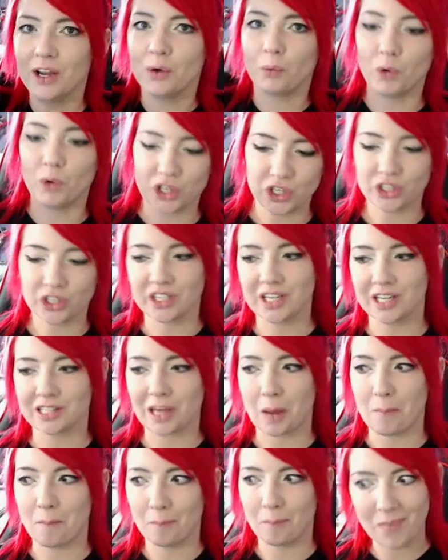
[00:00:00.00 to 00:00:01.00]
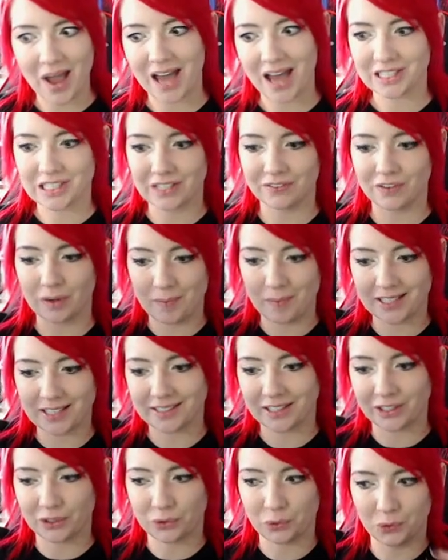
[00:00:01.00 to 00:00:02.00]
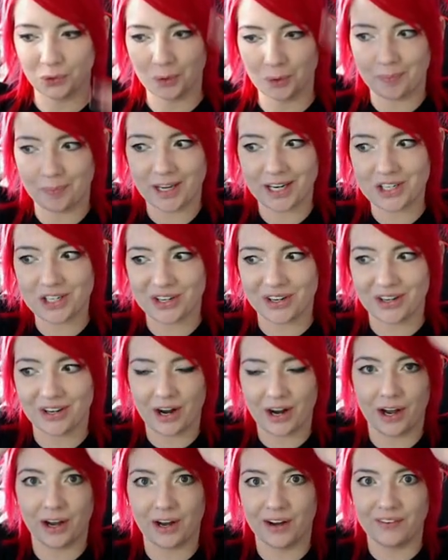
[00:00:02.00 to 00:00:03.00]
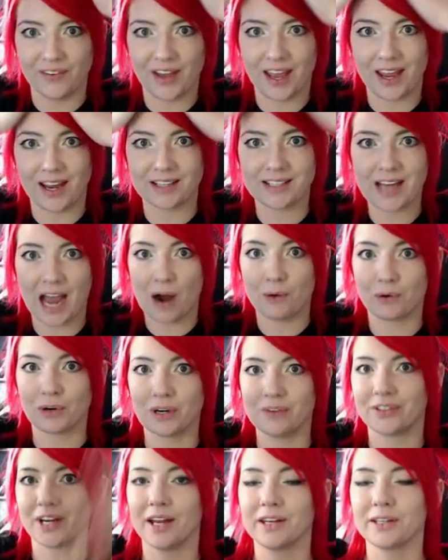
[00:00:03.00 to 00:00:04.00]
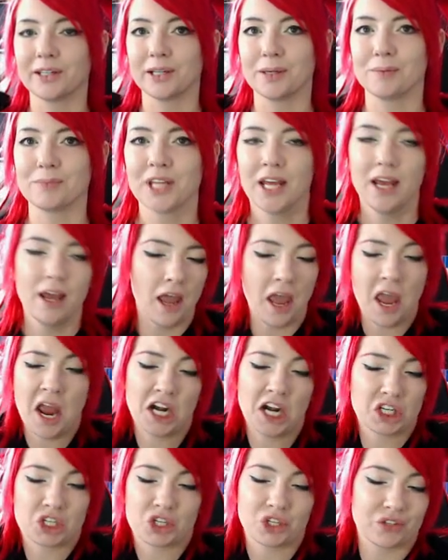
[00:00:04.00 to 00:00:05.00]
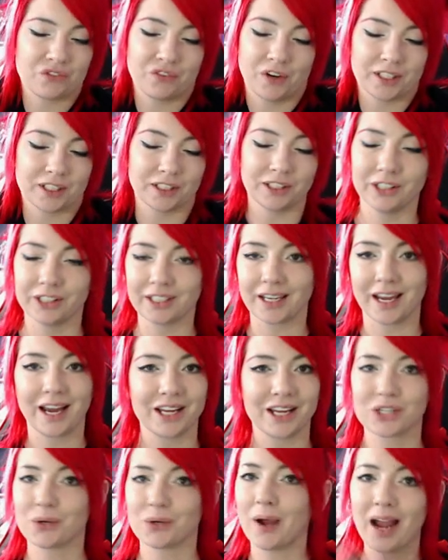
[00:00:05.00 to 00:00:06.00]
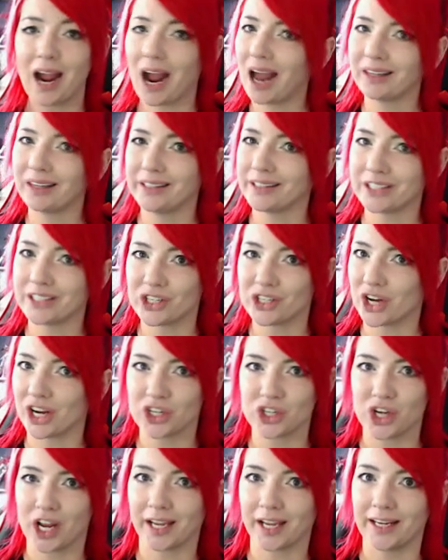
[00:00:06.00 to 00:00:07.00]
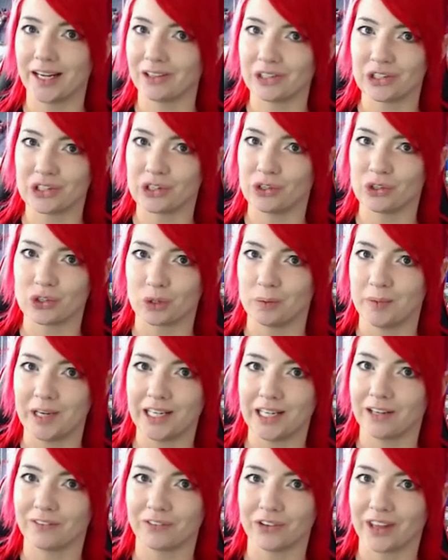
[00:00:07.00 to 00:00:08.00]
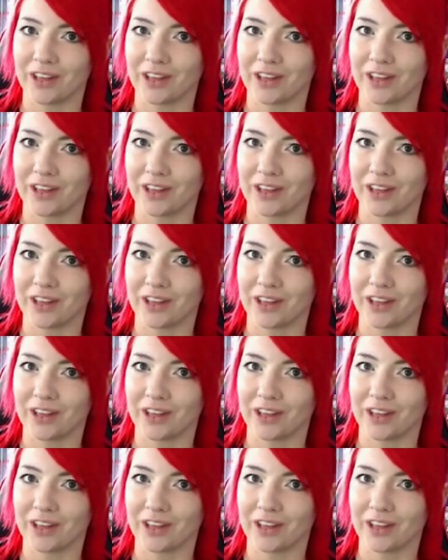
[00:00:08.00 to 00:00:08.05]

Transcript: which is this massive, amazing, cool picture of a tower of Gundams, and it's just fun to look at. So I highly suggest checking out the social media for